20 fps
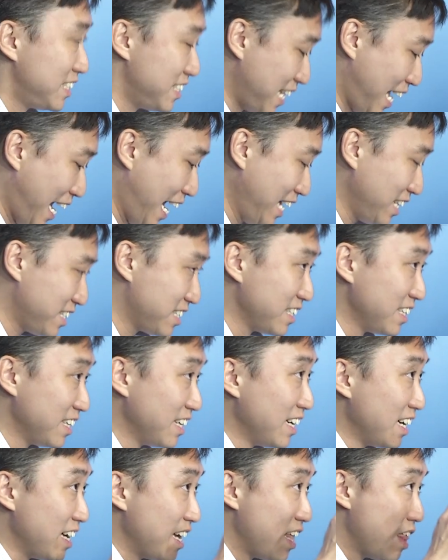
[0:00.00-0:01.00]
that
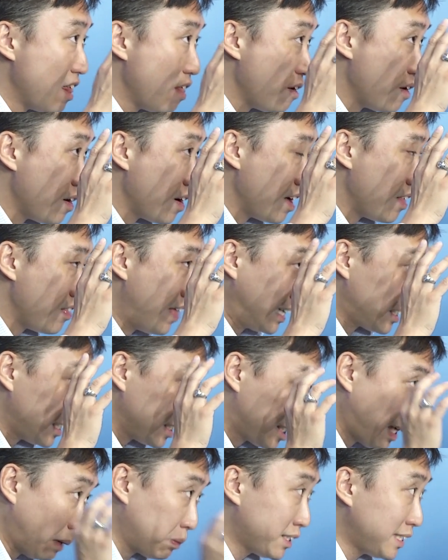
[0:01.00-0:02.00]
there's a
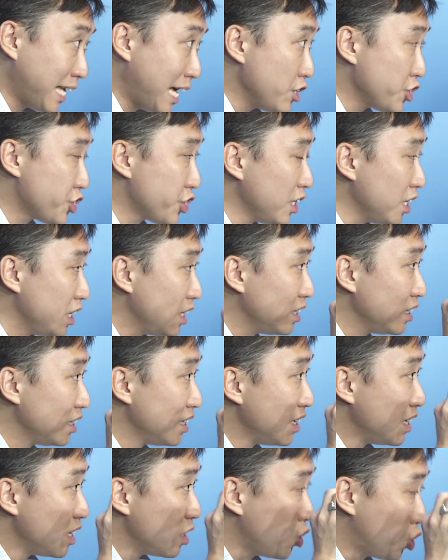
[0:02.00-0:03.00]
substantial
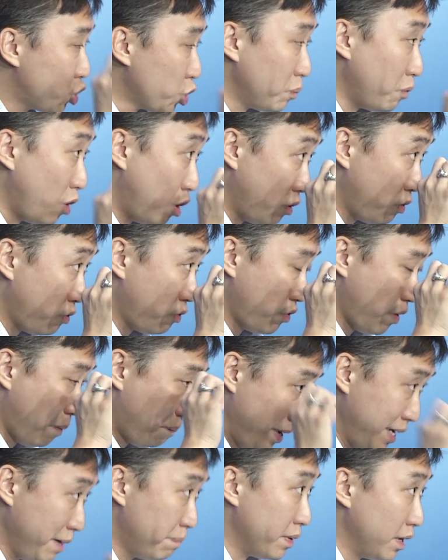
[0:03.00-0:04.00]
group of
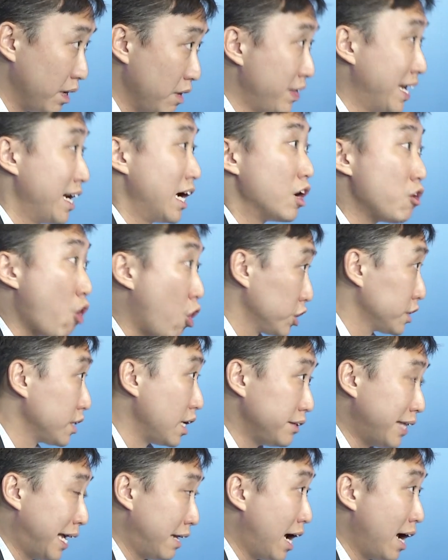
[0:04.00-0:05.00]
people that are
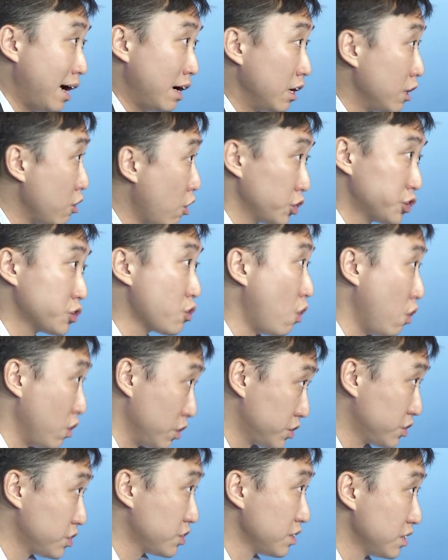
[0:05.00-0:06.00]
lost, that are a lost
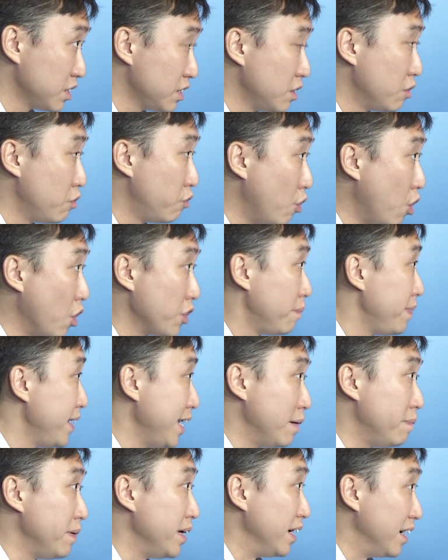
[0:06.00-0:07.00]
cause for the
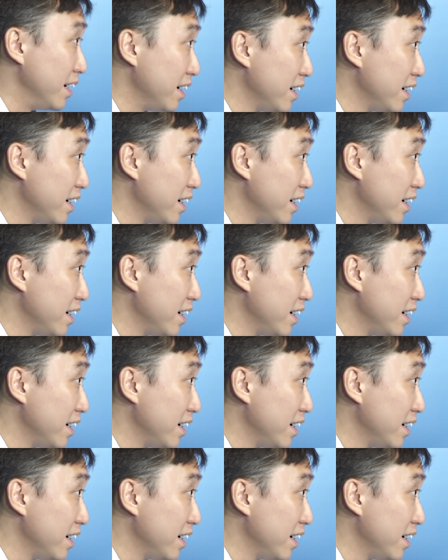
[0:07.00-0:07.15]
PAP.